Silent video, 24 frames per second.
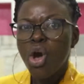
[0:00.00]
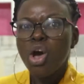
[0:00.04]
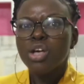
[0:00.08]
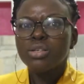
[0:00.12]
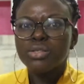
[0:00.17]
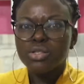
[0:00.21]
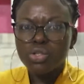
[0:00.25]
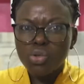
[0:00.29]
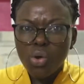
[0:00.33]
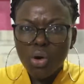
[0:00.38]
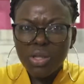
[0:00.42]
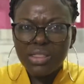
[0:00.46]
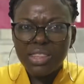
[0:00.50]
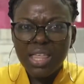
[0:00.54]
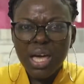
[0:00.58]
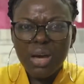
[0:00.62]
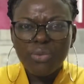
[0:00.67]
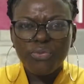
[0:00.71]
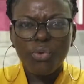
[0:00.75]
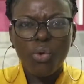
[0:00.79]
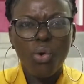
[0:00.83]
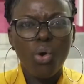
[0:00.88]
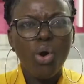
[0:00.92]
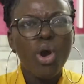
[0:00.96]
So
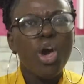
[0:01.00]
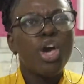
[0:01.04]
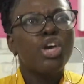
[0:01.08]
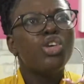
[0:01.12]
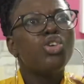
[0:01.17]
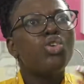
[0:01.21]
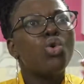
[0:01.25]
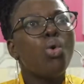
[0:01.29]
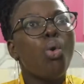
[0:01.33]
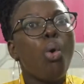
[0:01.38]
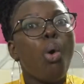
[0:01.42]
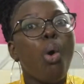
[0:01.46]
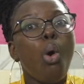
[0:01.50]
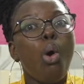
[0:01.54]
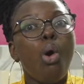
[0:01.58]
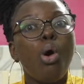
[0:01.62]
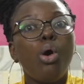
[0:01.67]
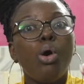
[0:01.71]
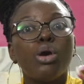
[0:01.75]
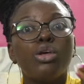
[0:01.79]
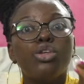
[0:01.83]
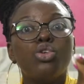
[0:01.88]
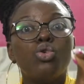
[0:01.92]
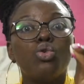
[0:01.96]
therefore, you
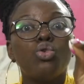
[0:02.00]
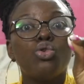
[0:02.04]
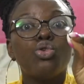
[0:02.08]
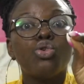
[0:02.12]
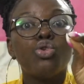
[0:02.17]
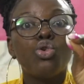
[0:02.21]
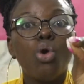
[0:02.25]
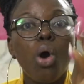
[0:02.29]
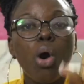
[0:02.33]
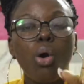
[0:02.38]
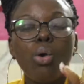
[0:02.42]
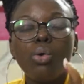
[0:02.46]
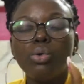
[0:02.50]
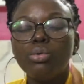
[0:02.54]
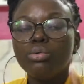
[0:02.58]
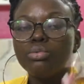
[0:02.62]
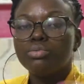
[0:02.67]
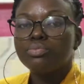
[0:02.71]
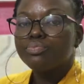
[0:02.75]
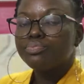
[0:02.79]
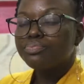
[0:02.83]
know